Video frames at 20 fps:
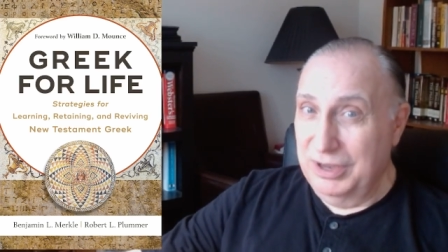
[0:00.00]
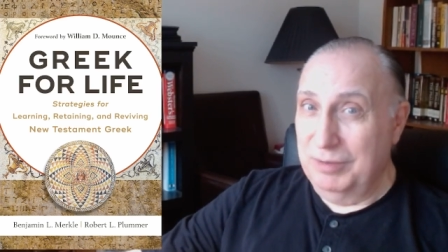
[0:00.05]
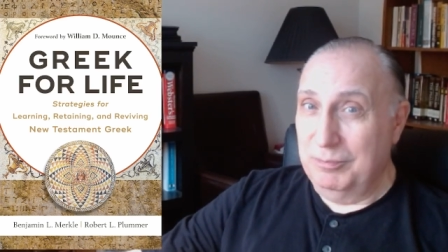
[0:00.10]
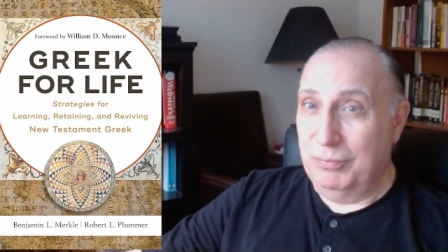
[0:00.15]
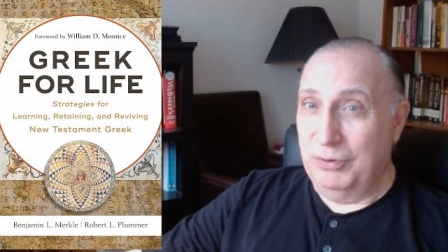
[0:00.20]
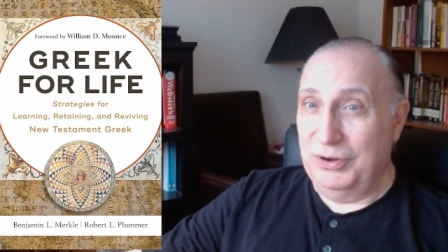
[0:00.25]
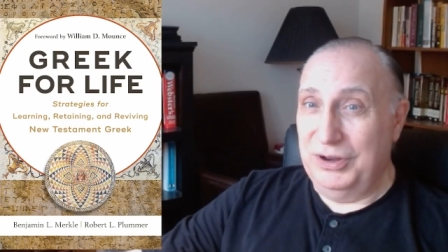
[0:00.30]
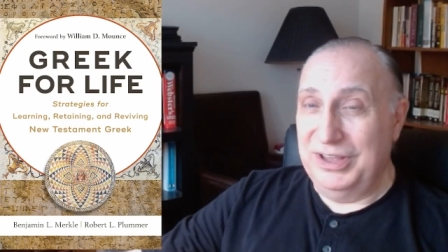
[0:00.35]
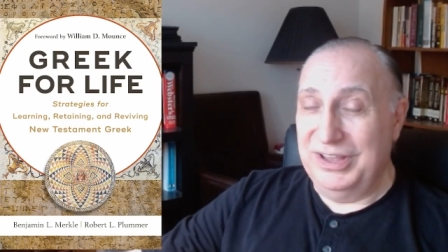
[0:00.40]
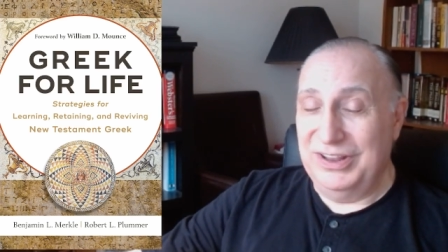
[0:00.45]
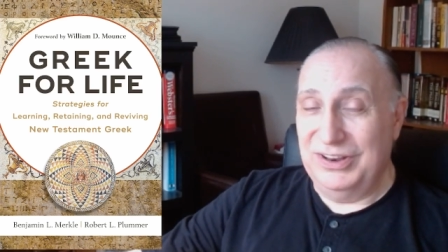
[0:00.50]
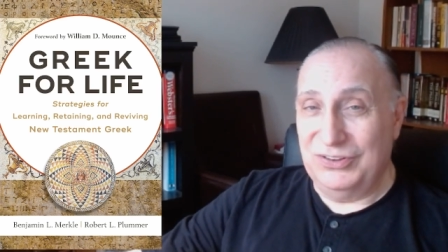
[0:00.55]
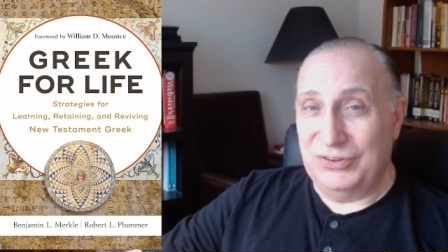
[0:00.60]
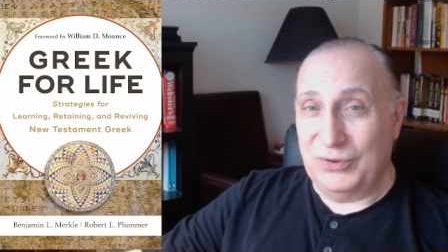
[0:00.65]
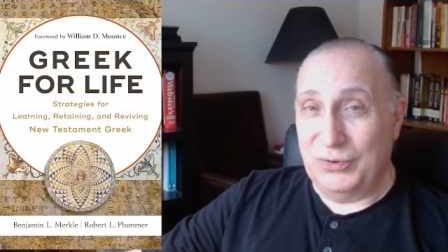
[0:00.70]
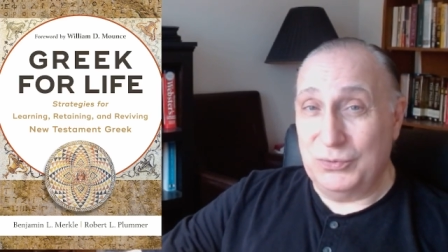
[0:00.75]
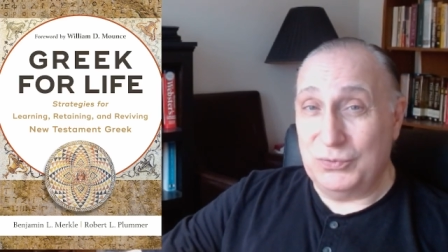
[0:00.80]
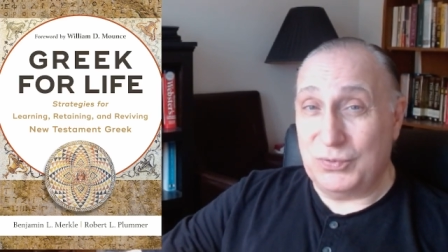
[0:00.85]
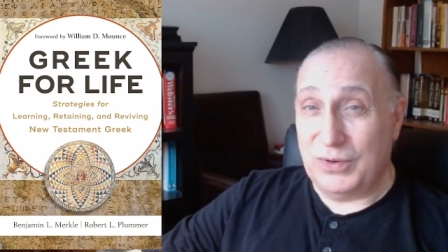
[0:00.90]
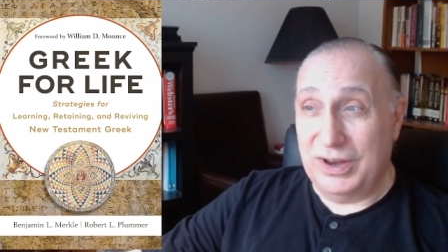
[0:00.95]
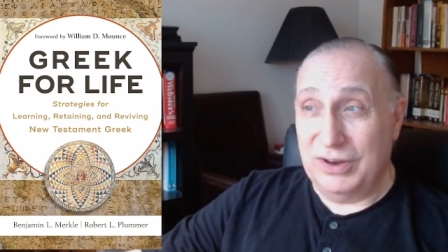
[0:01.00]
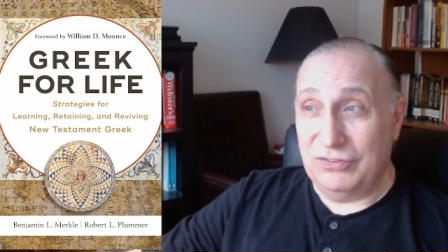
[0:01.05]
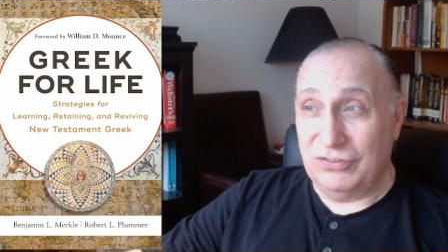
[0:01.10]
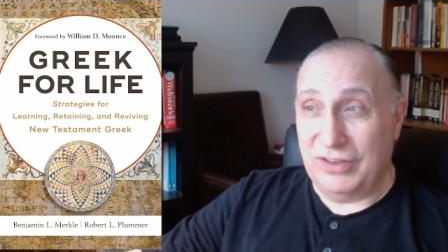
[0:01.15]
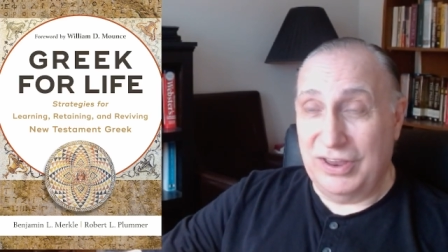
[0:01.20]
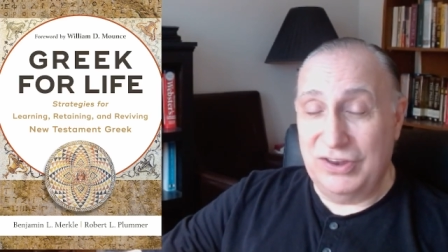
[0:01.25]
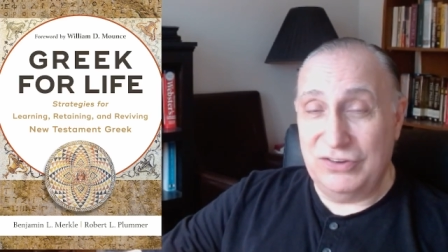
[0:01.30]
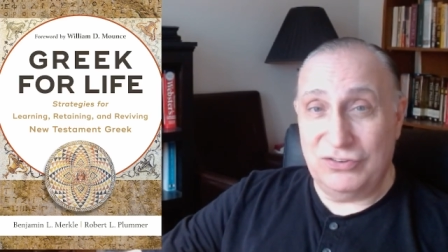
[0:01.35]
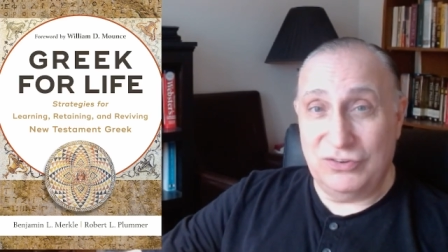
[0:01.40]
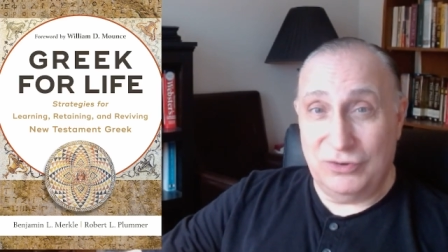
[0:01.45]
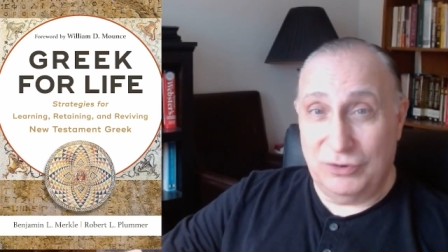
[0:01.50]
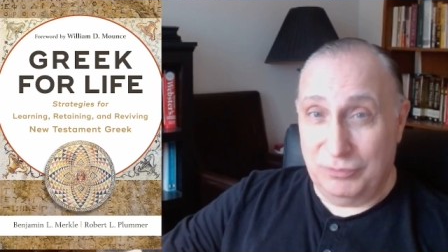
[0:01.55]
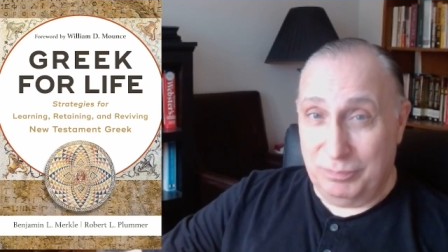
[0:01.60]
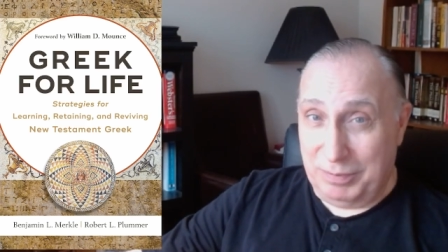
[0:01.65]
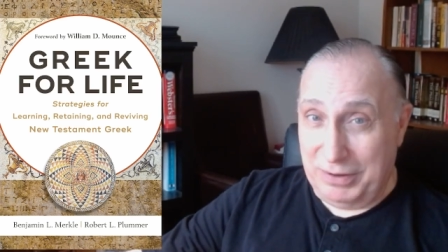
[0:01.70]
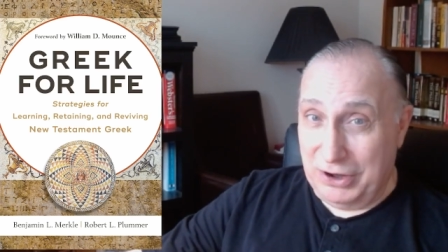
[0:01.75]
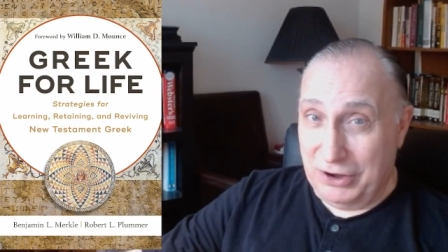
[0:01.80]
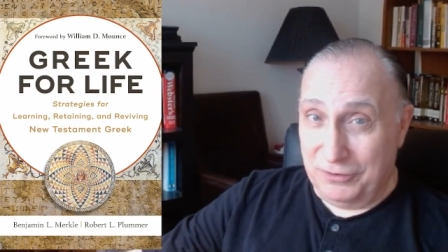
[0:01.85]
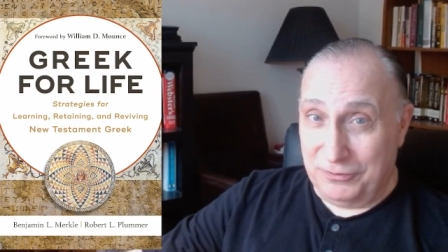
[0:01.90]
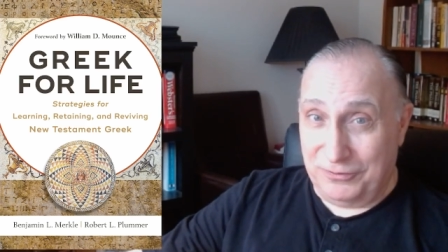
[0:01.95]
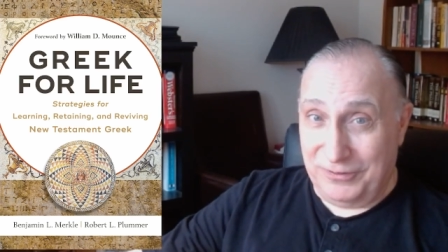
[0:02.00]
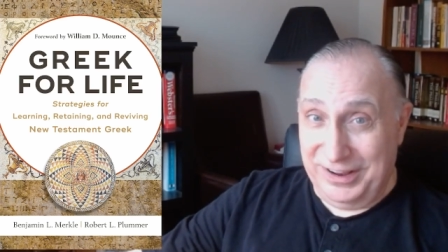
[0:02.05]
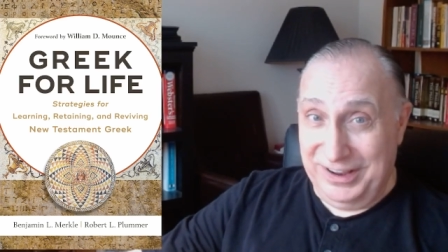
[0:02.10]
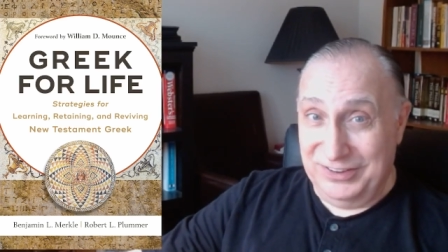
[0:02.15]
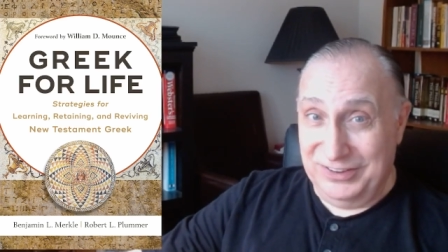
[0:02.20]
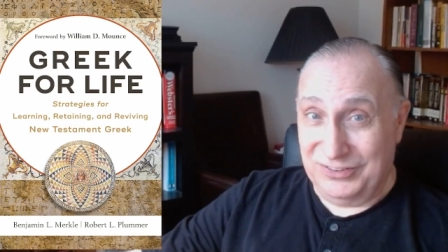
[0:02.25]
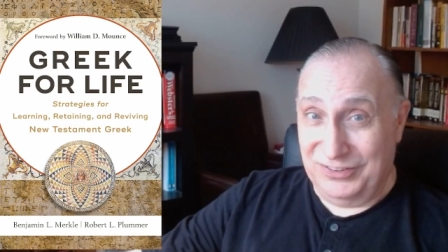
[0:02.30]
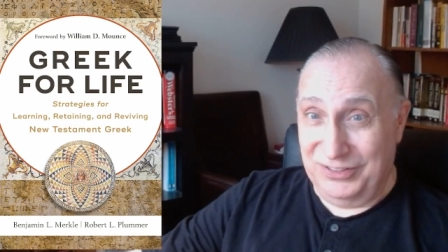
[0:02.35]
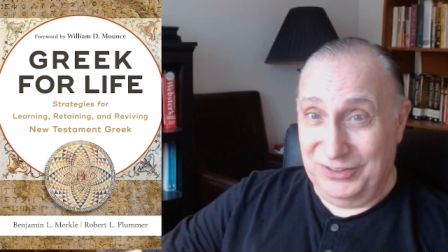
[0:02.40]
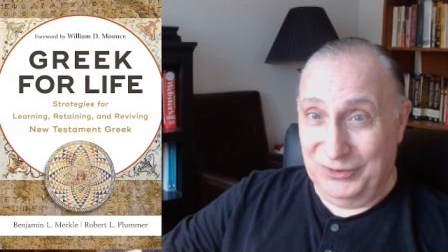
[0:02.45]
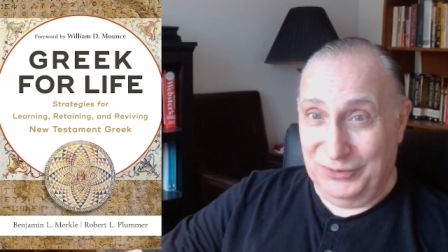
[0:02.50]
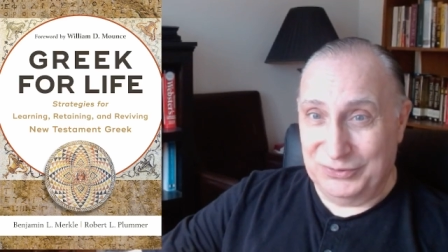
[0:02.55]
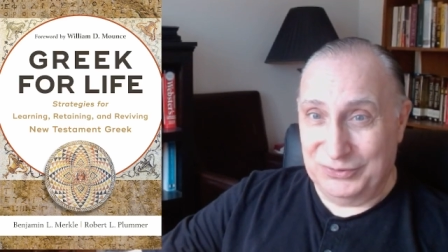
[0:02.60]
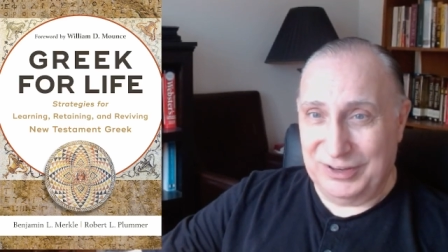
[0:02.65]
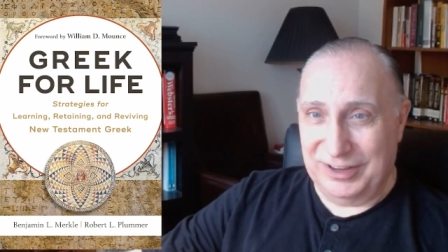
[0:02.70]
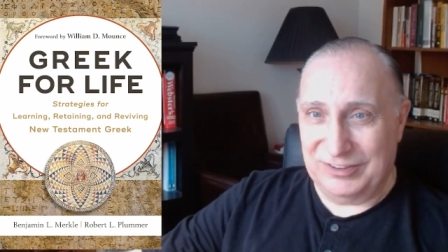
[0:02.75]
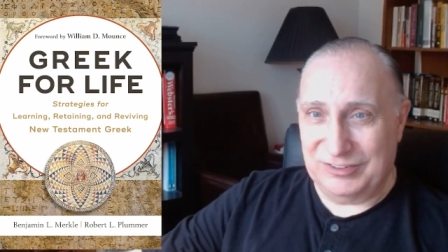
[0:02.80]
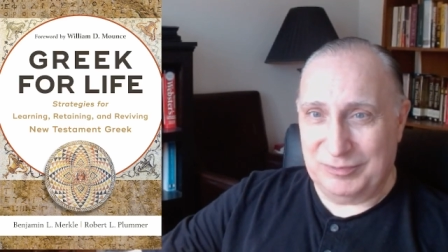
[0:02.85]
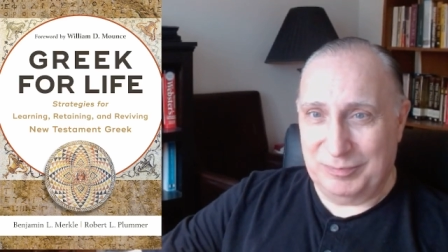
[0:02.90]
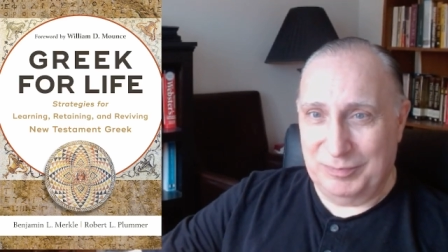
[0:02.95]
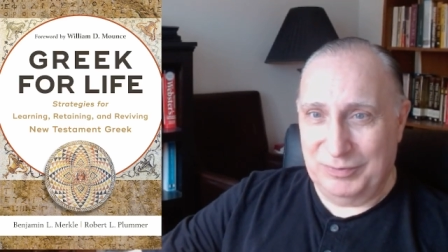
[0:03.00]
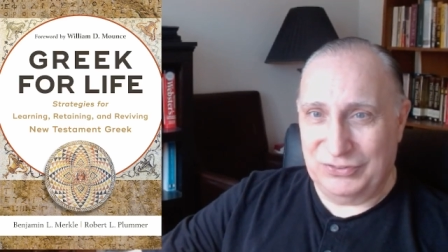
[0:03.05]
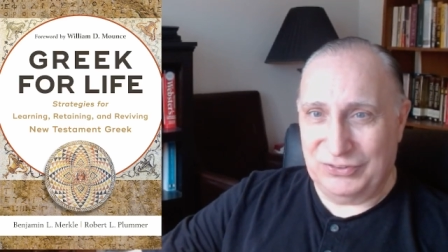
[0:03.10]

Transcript: putting in his own translation or paraphrase of the Old Testament.